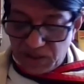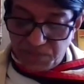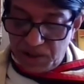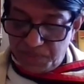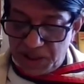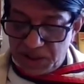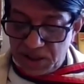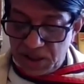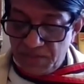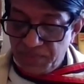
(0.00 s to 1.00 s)
let me repeat
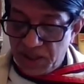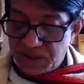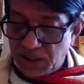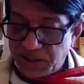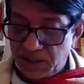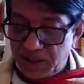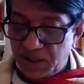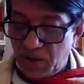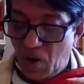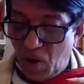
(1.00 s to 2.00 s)
the title
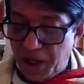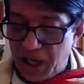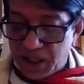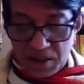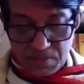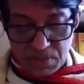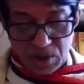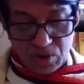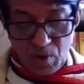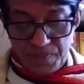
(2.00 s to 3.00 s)
here, Onek
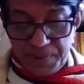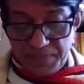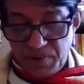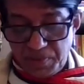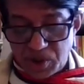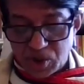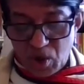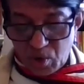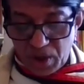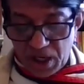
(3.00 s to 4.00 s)
Brito Biplavi
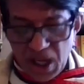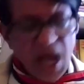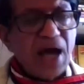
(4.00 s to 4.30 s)
Sharone.